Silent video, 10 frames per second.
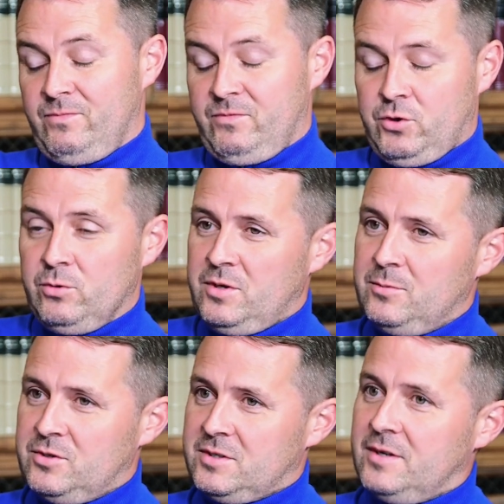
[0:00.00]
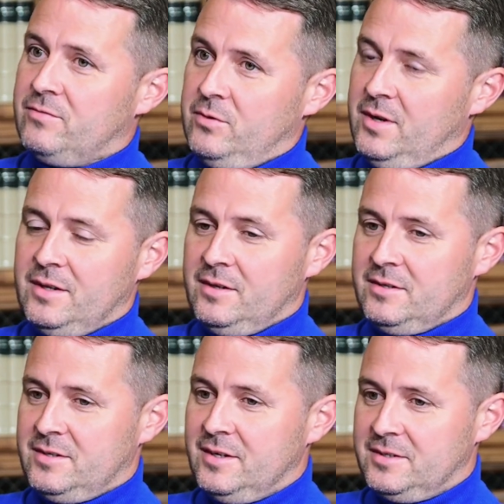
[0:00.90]
short term, was just get through the end of the
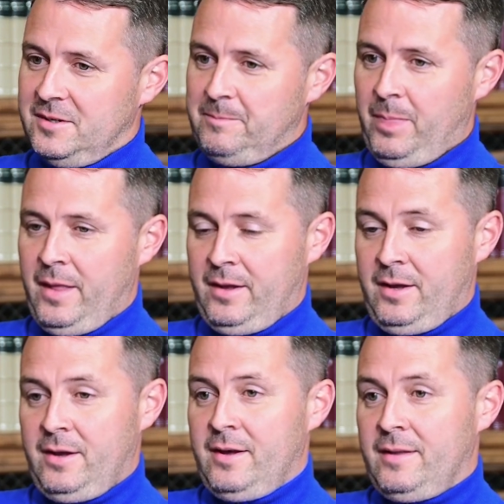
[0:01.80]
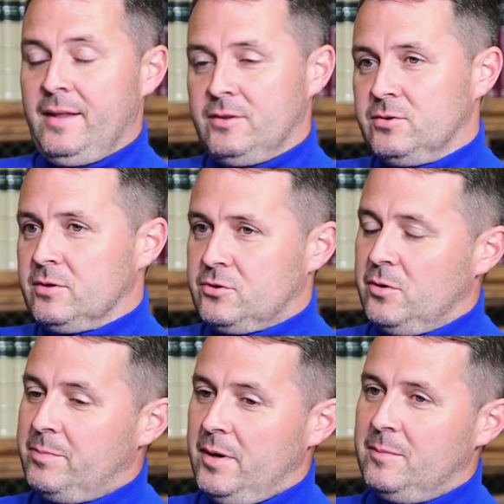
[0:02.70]
season, then took the
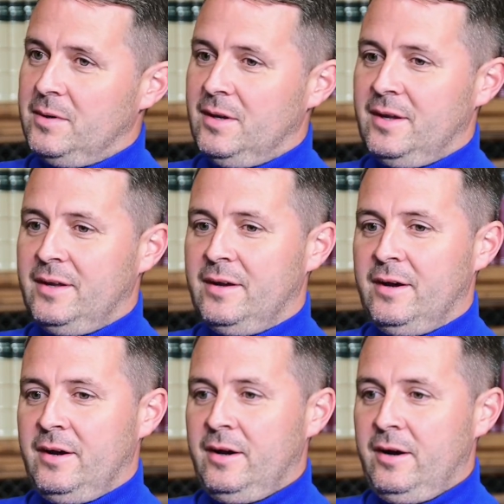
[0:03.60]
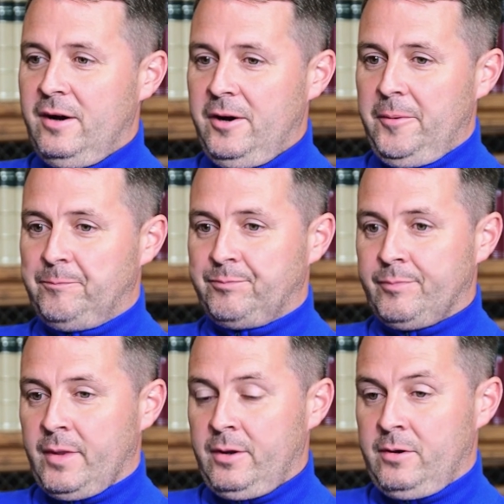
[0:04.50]
job permanently.
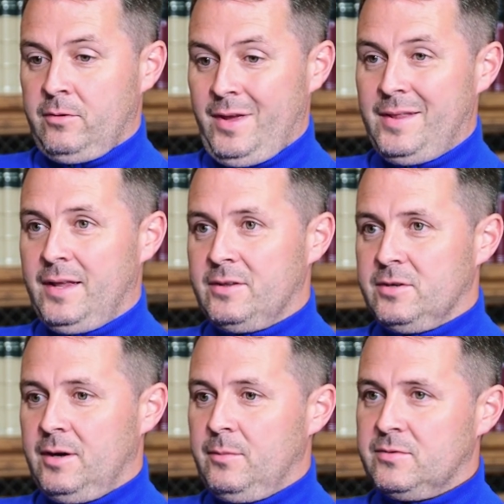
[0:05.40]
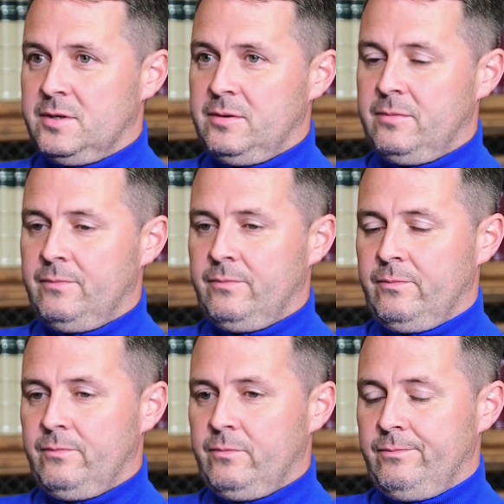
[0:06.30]
In that time, obviously,
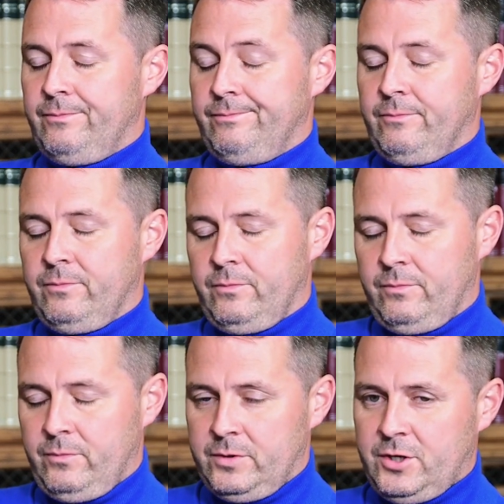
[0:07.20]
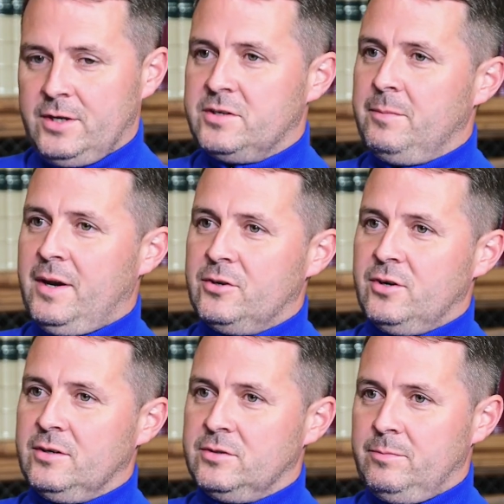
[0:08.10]
we changed the
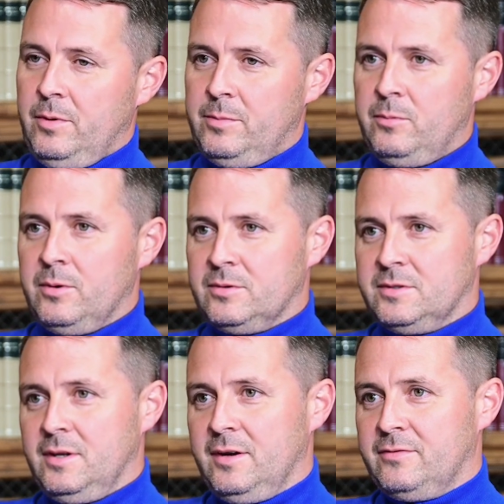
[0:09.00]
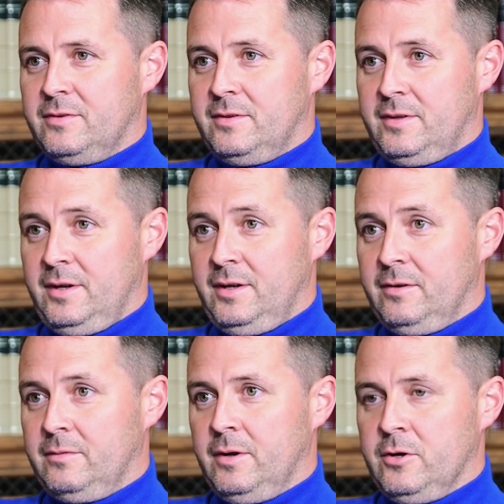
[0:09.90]
manager, so Bobby Wilkinson left, Dean
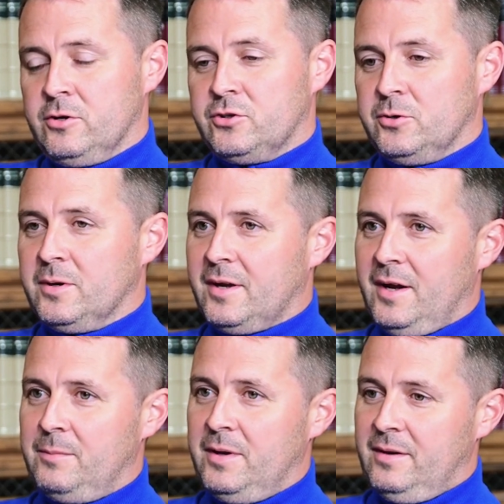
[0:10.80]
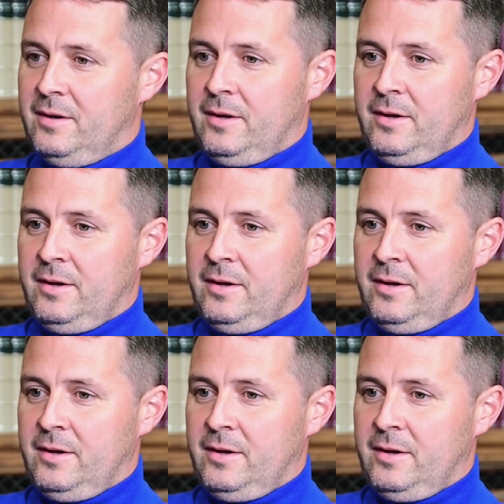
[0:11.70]
and Stuart came in.